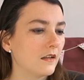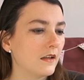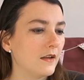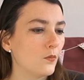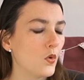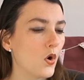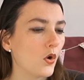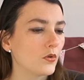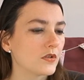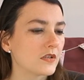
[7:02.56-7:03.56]
It
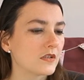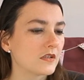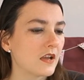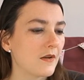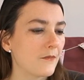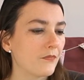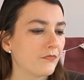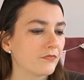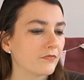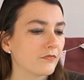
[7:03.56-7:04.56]
was
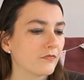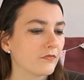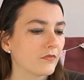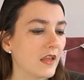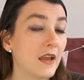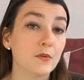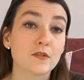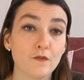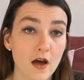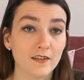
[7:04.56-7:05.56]

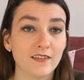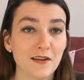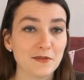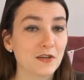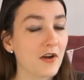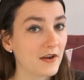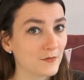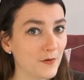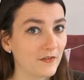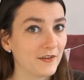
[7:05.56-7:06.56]
fun. It was a great
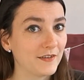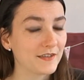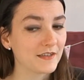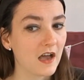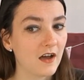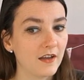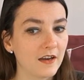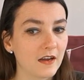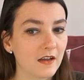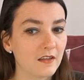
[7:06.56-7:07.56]
experience.
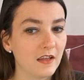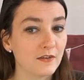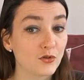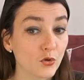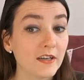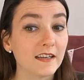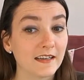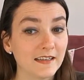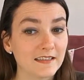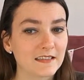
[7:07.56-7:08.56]
I enjoyed
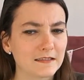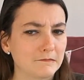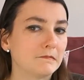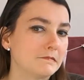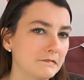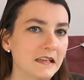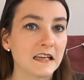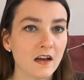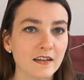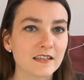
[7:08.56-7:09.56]
it.
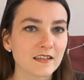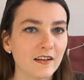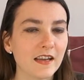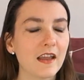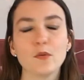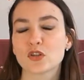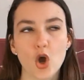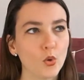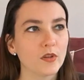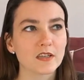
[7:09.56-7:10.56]
In hindsight, it was
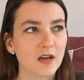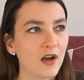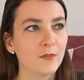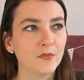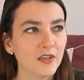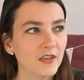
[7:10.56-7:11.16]
cold at the time.